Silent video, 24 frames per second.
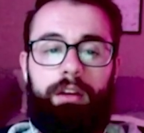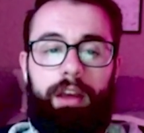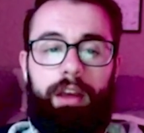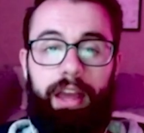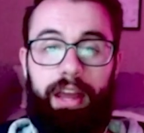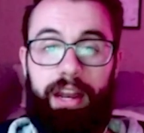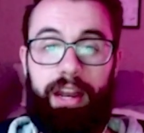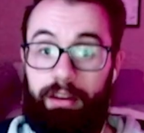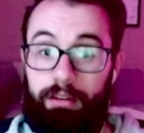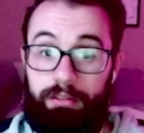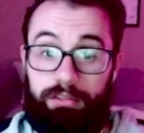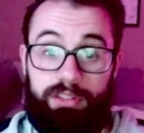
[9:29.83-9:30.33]

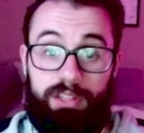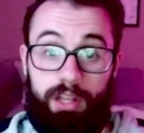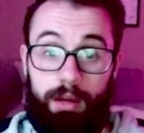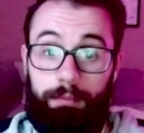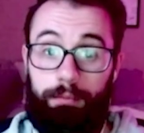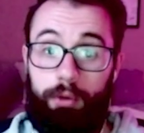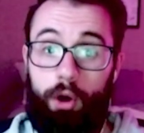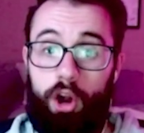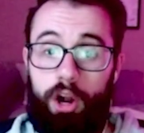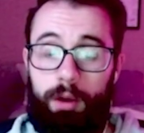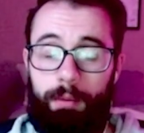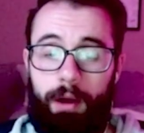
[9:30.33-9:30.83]
And some
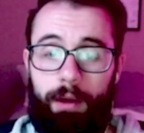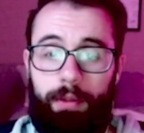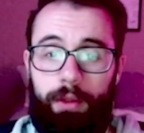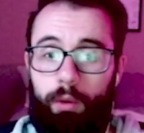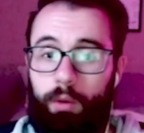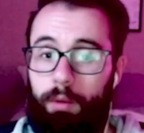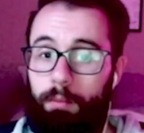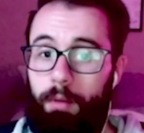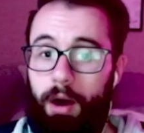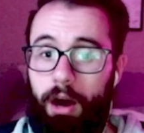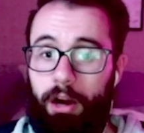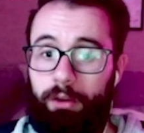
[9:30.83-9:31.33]
Pokemon that
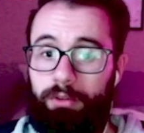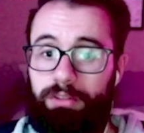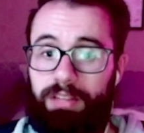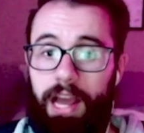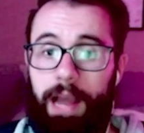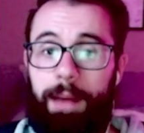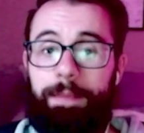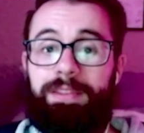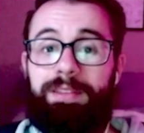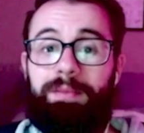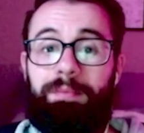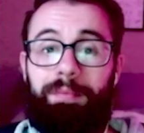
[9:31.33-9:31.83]
were
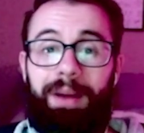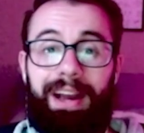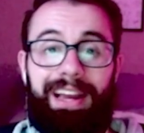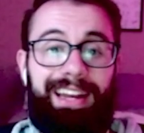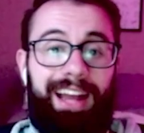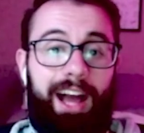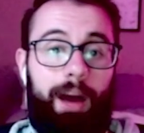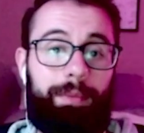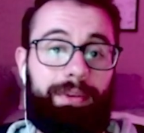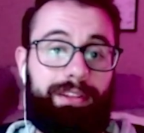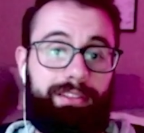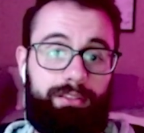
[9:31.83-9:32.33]
monotypes might
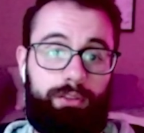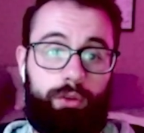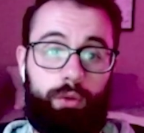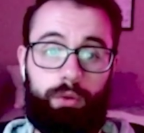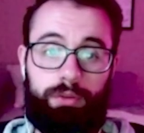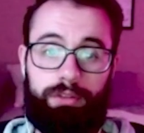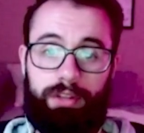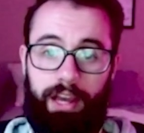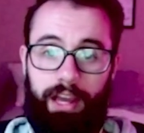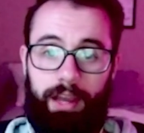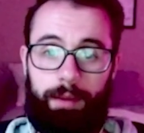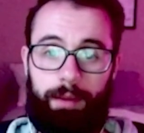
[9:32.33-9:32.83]
now be
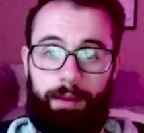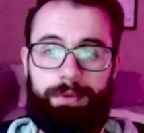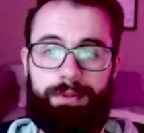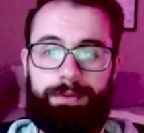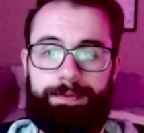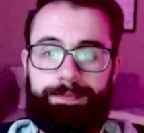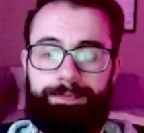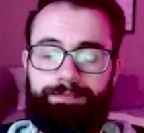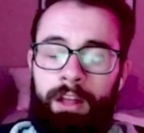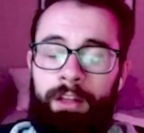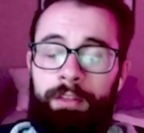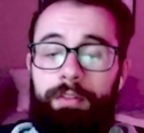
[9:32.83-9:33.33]
dual types.
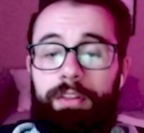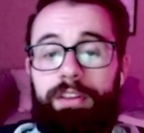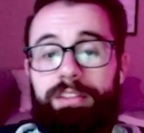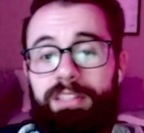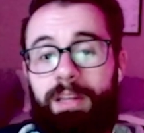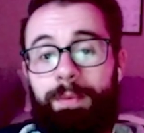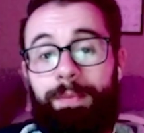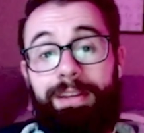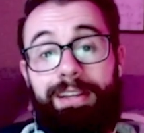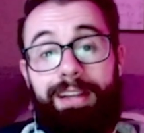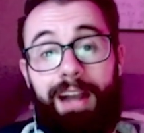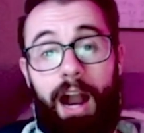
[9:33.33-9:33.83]
This
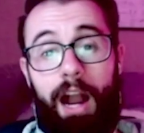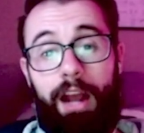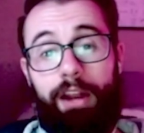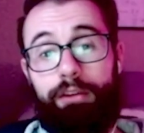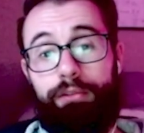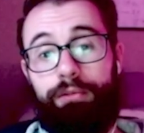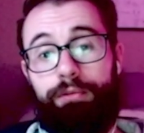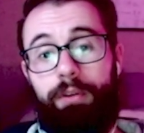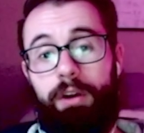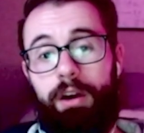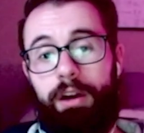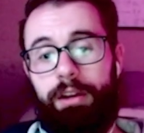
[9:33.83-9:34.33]
can be kind of
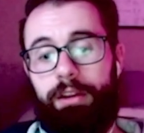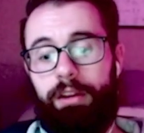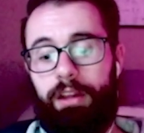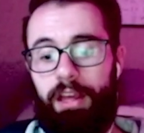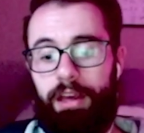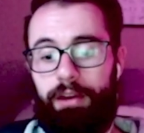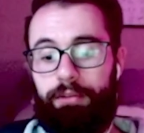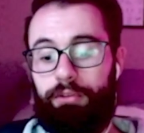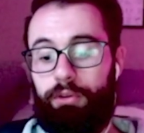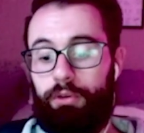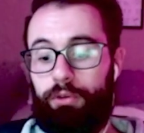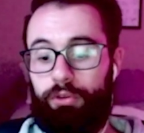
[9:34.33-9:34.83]
fun
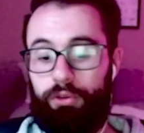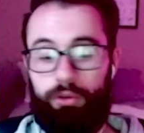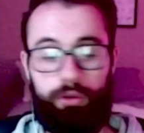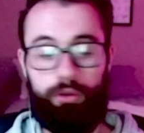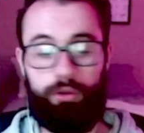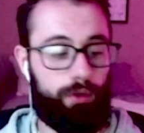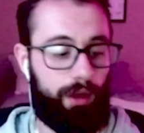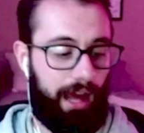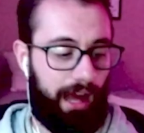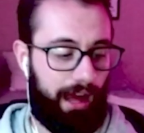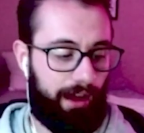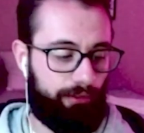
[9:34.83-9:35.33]
if you do
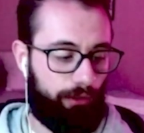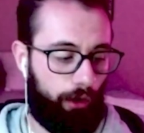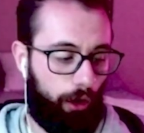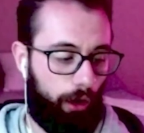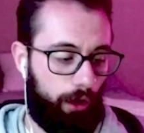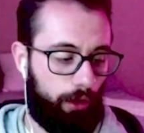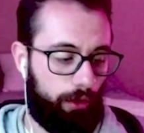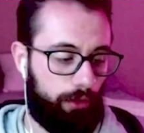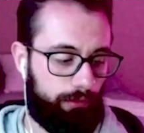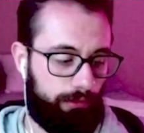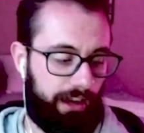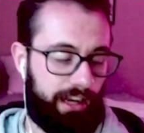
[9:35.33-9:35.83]
have all
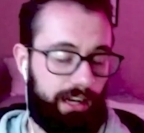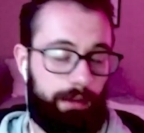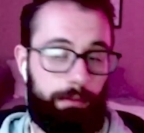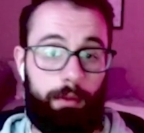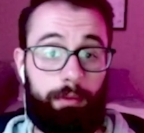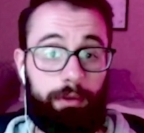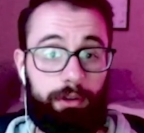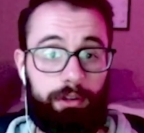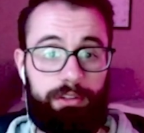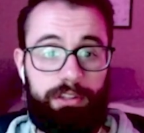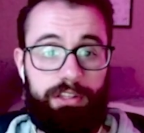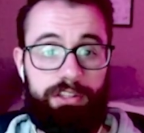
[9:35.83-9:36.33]
the random
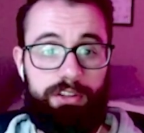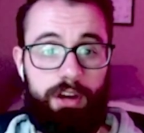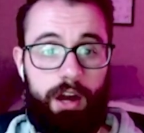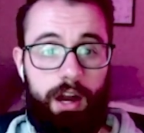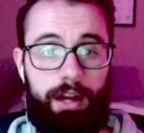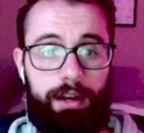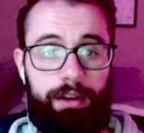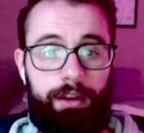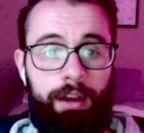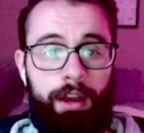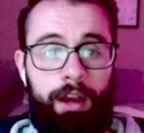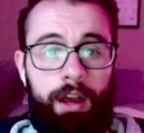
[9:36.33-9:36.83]
abilities
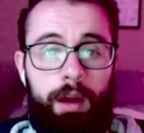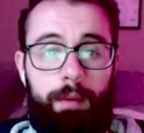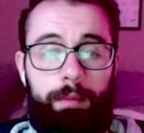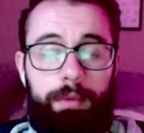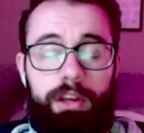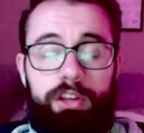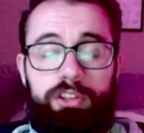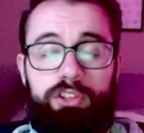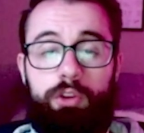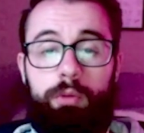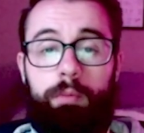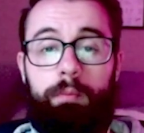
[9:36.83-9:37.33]
on,
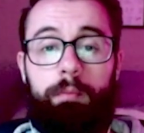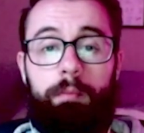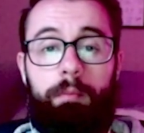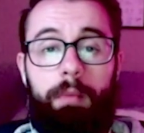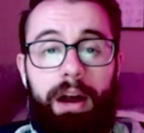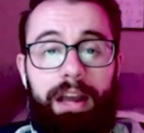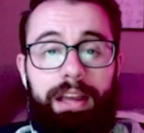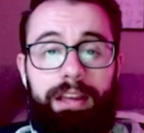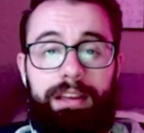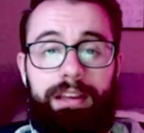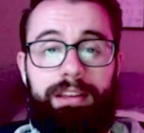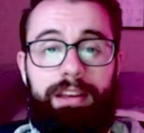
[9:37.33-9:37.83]
because you
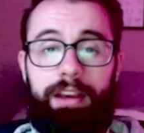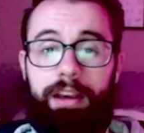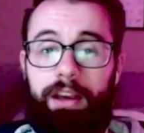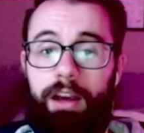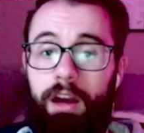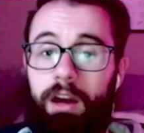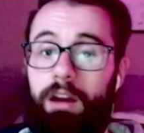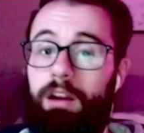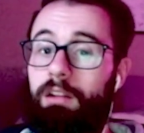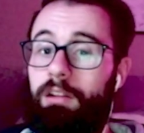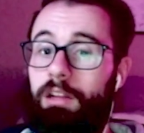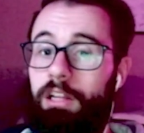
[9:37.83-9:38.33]
might get
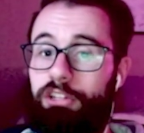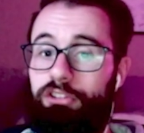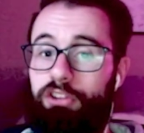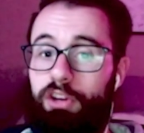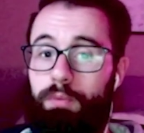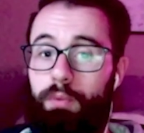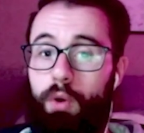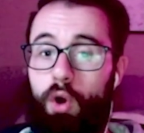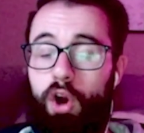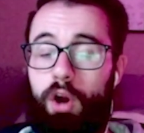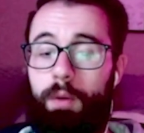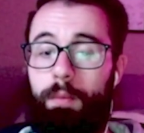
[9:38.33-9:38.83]
an electric
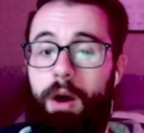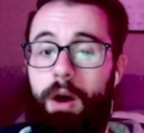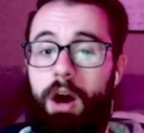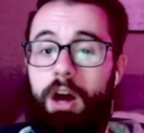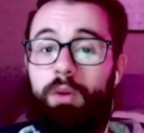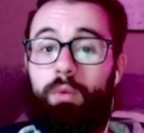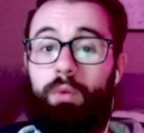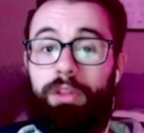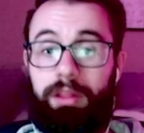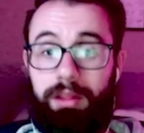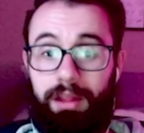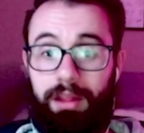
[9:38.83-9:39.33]
Pokemon
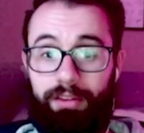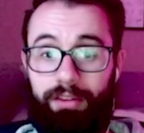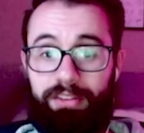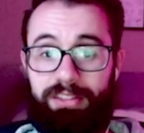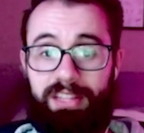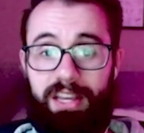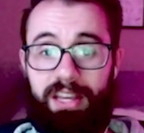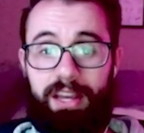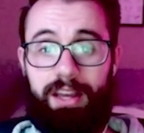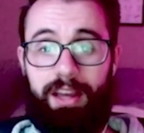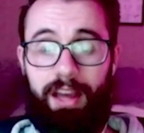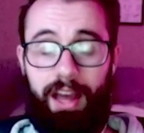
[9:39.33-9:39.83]
with
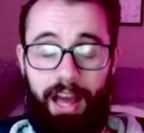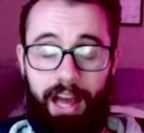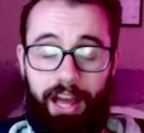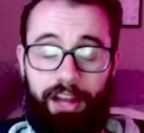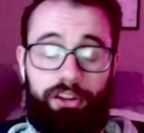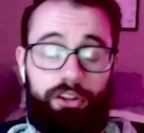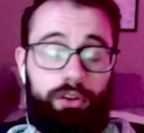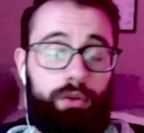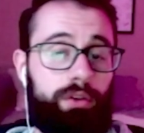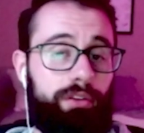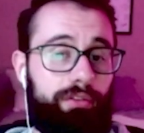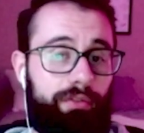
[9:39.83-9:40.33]
Levitate and
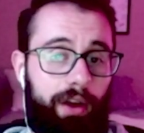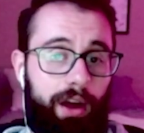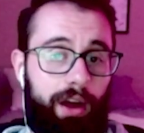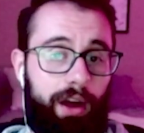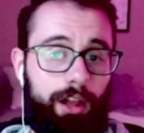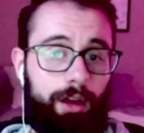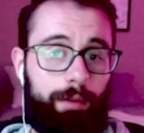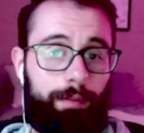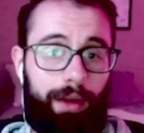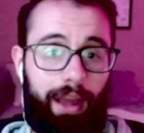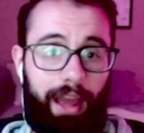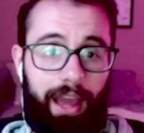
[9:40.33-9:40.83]
you
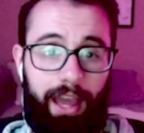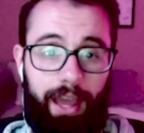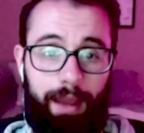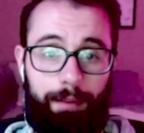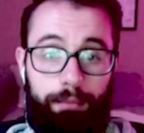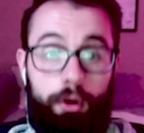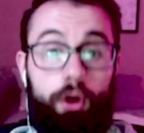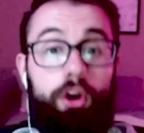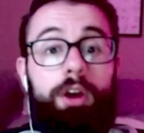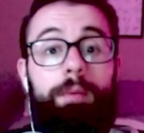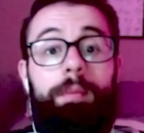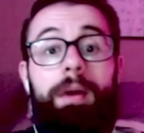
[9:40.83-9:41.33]
develop a
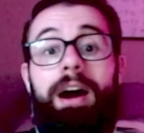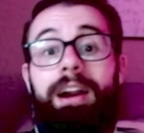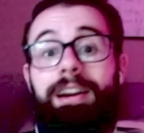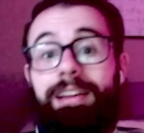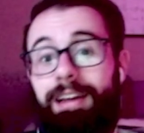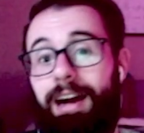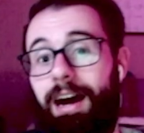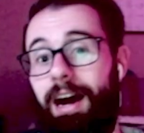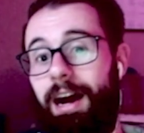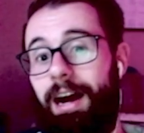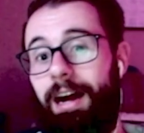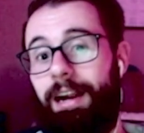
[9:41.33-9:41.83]
Pokemon
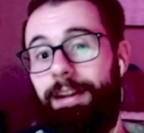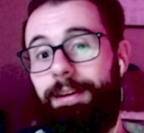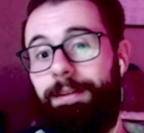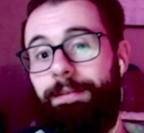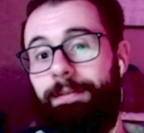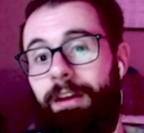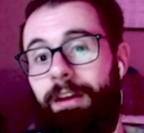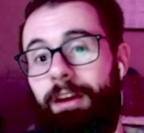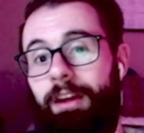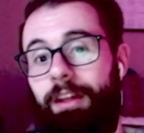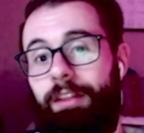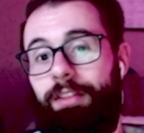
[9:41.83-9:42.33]
God
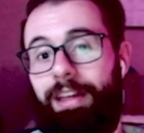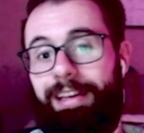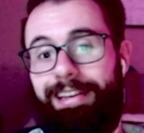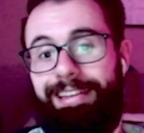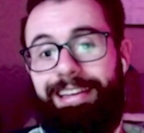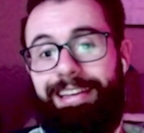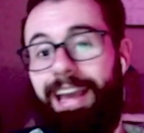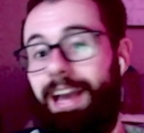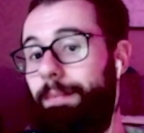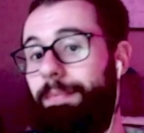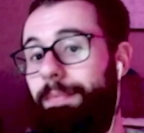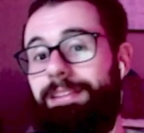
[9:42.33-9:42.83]
that
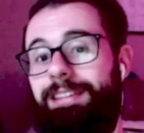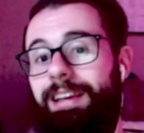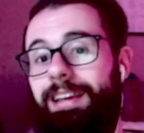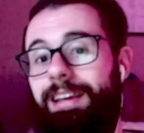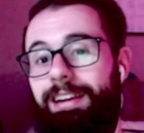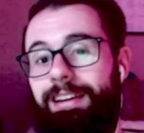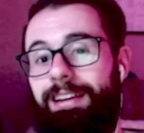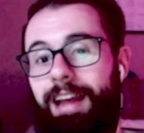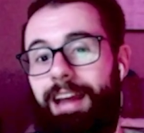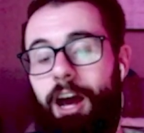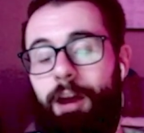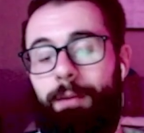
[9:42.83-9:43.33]
can't be
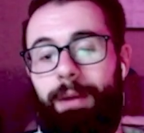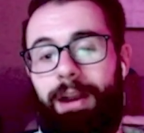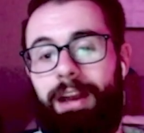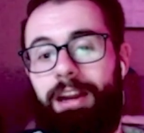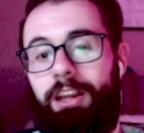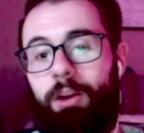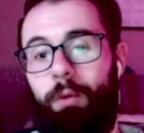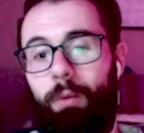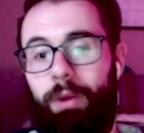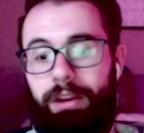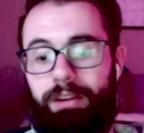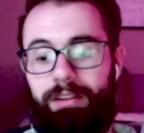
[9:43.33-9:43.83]
taken down by
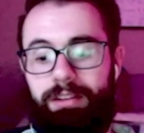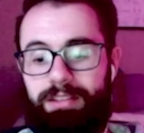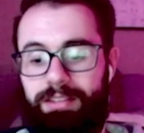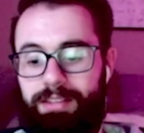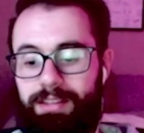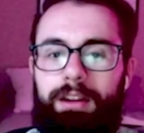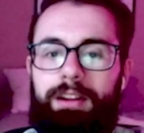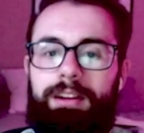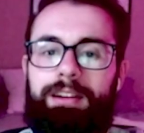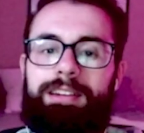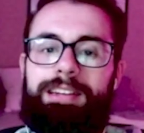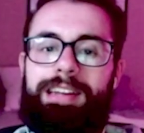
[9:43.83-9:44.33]
any
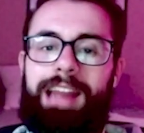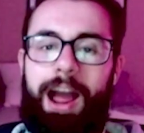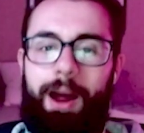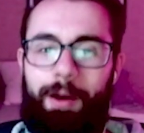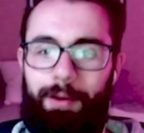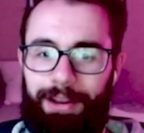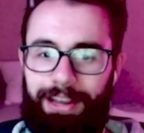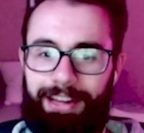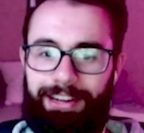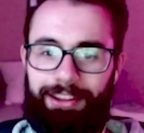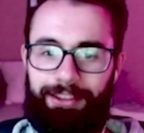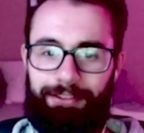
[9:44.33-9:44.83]
weaknesses. Now
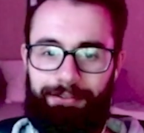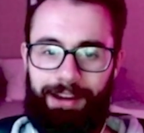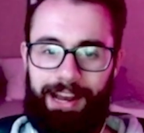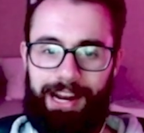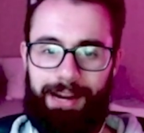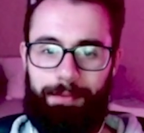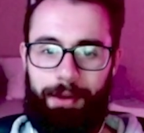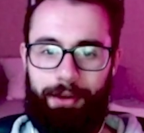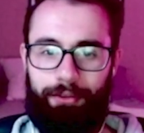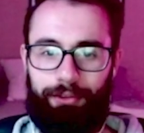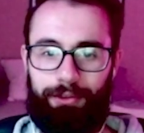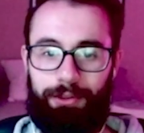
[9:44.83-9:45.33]
we're getting to the
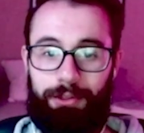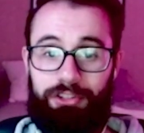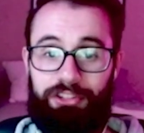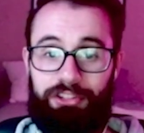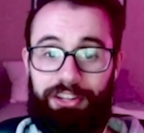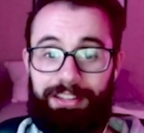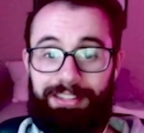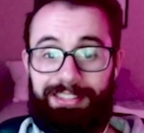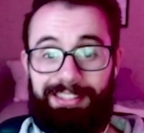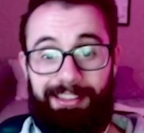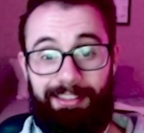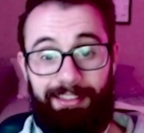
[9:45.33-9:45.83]
random
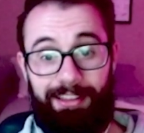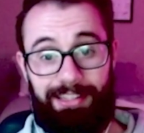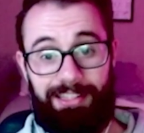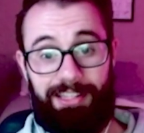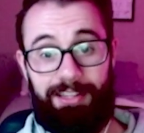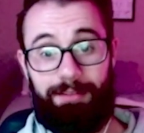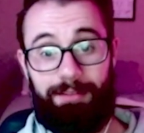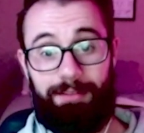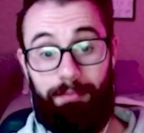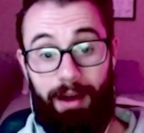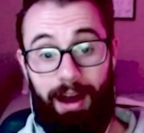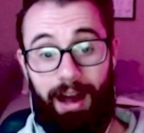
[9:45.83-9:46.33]
evolutions. This
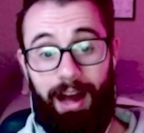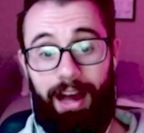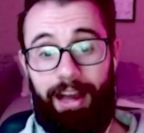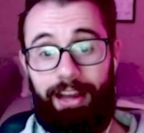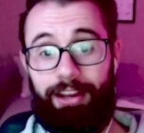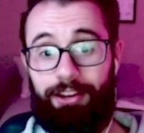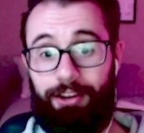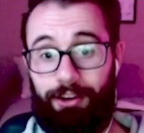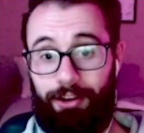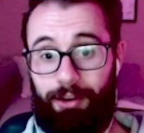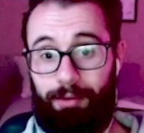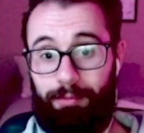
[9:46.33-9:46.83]
is my
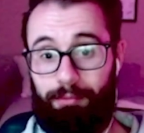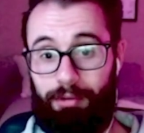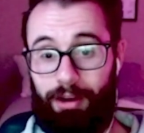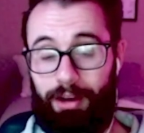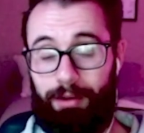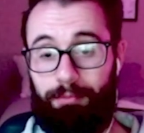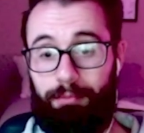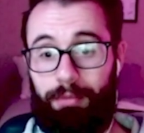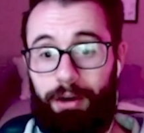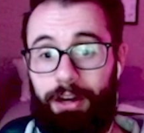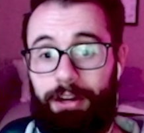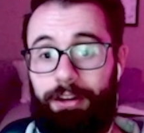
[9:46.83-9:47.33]
current bread
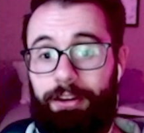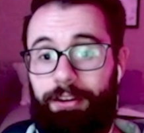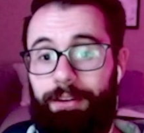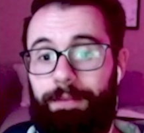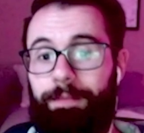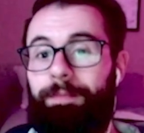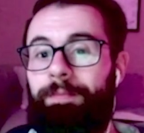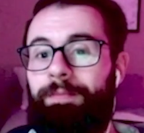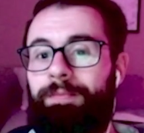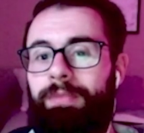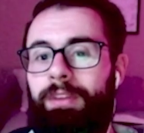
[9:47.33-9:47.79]
and butter.